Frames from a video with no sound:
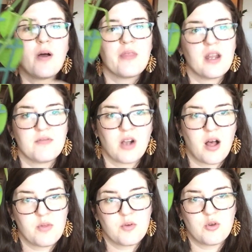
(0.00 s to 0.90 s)
one that I've
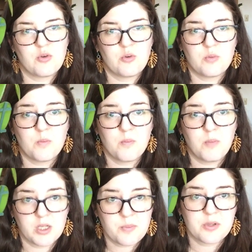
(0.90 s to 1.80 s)
gone through
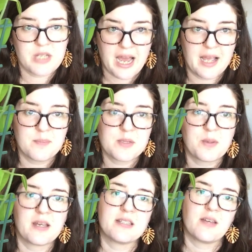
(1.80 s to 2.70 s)
multiple times
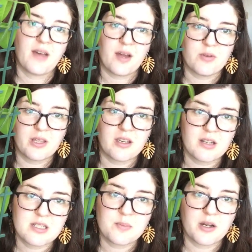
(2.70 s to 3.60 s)
because I've had really good
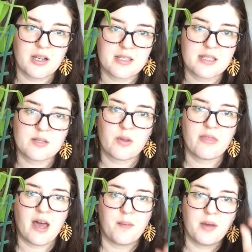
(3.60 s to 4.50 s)
experiences with
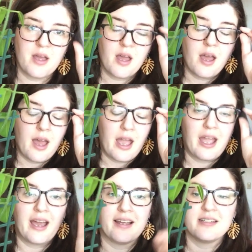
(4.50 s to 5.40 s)
them,
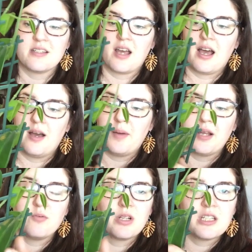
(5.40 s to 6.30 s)
and
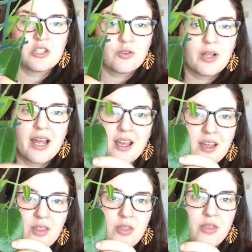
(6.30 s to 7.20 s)
I really do
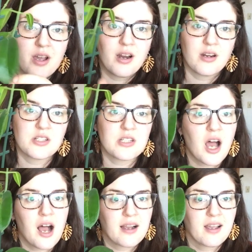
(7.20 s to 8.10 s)
like their
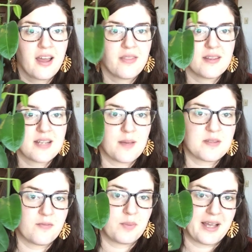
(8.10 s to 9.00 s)
stock and the
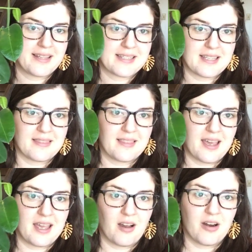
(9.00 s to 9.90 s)
types of plants that
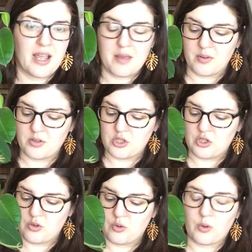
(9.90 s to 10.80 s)
they are able
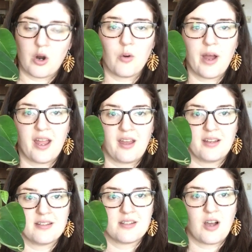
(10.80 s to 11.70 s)
to grow
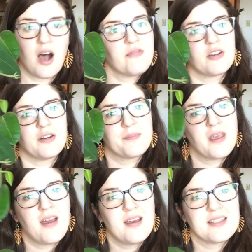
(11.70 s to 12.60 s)
and offer.
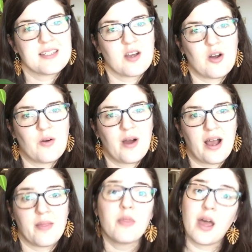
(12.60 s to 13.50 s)
So,
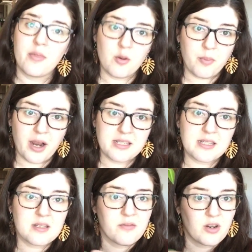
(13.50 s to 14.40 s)
and their
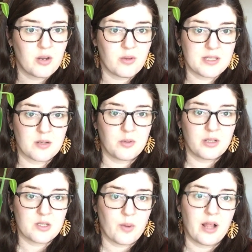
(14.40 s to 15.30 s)
prices are very reasonable
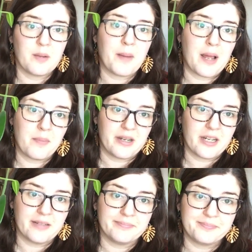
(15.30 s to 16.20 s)
as well, in my
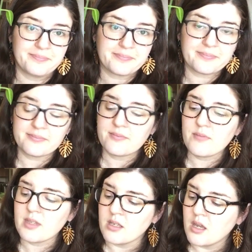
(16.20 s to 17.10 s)
opinion.
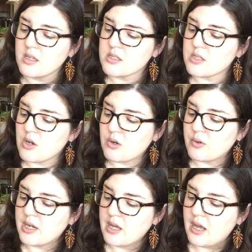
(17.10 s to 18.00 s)

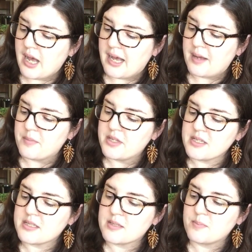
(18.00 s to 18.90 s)
So
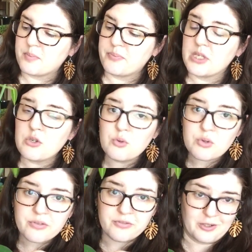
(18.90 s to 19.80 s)
this
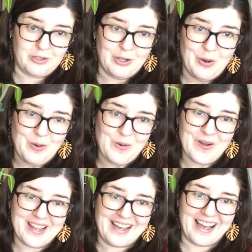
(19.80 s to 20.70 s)
beautiful
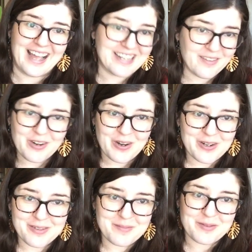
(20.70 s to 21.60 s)
Hoya, I'd never
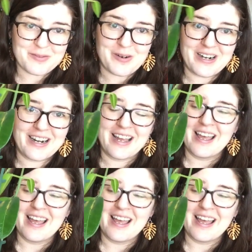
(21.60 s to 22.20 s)
heard of it before